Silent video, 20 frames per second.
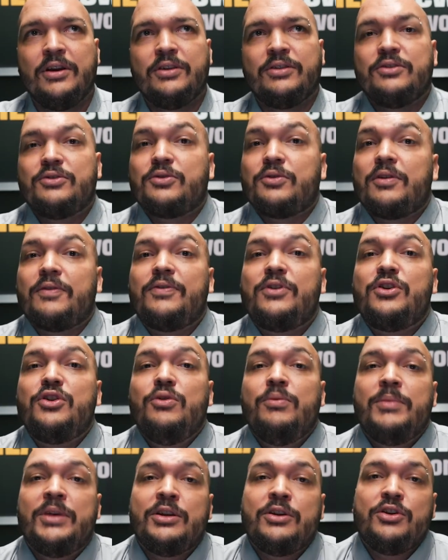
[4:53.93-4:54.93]
the sort of
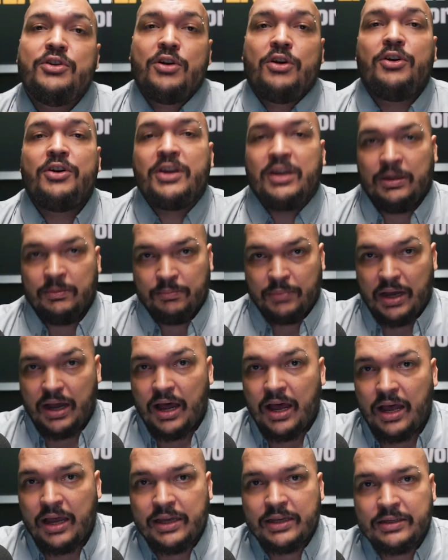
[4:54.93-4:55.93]
human yearning
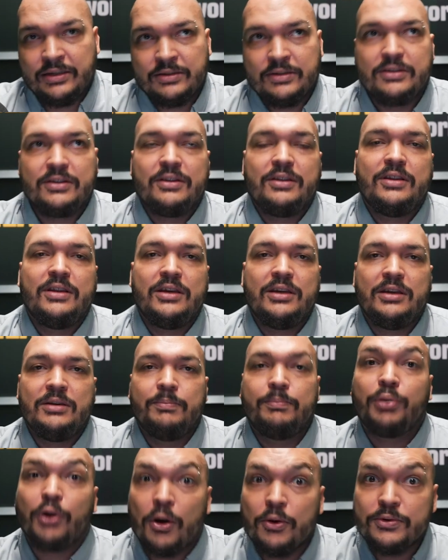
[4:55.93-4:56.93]
behind the
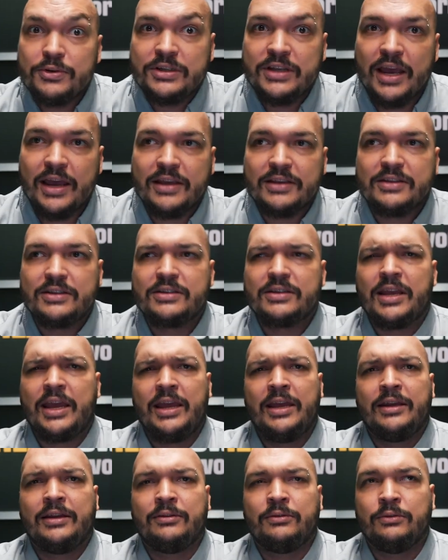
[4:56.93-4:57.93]
protests
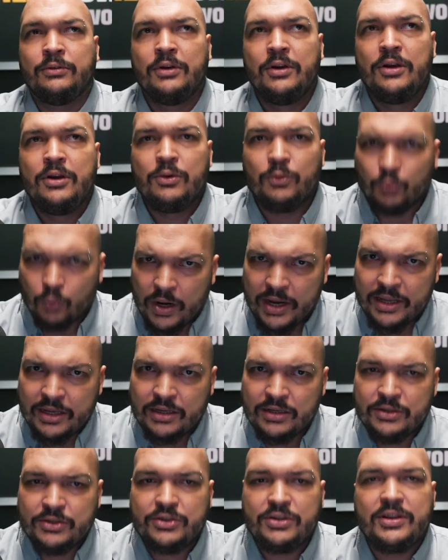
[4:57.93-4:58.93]
and
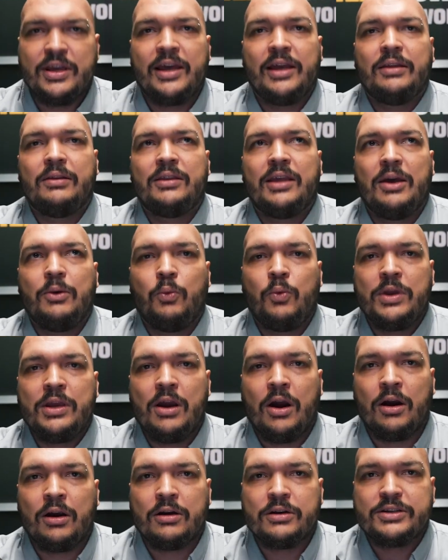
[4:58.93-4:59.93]
rage that that we
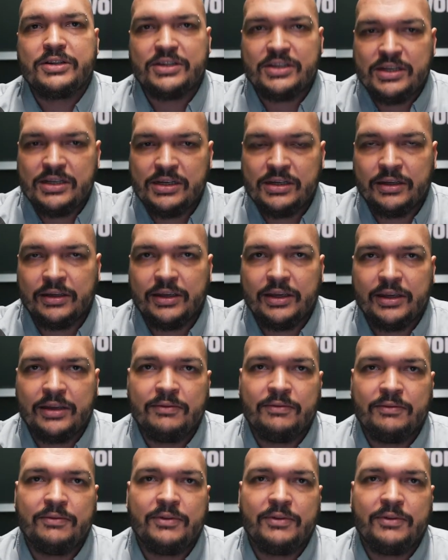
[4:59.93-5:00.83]
are seeing in